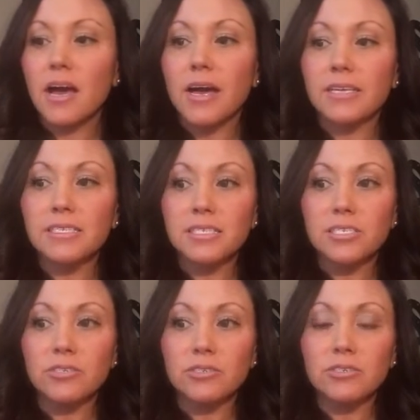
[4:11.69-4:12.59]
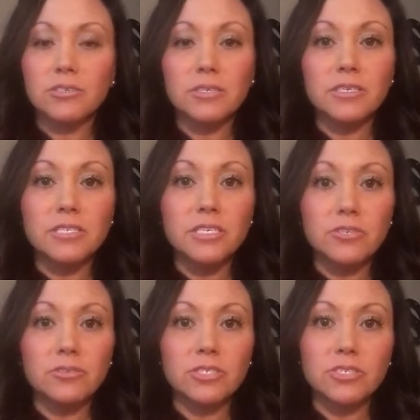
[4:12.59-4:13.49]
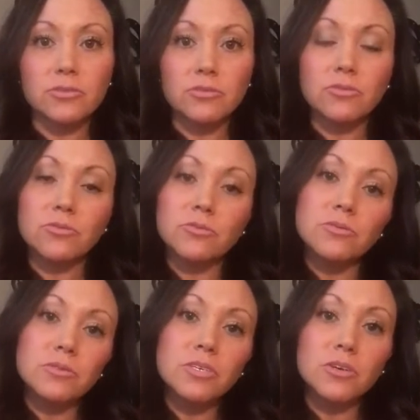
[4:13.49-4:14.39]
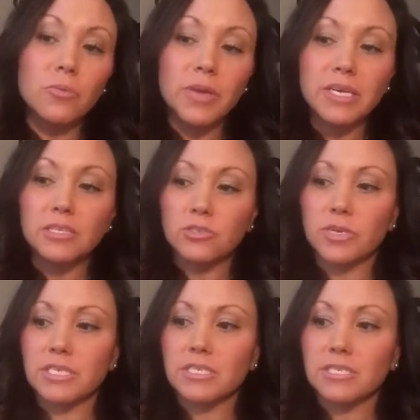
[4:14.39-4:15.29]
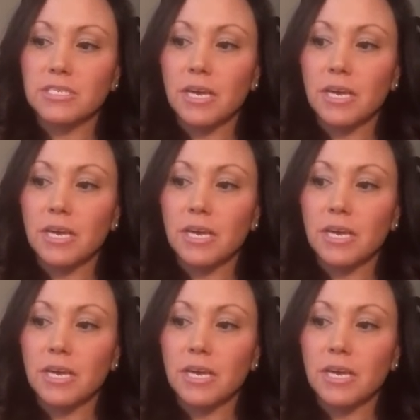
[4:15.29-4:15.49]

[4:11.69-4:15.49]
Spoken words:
I still continued to, you know, make the choices.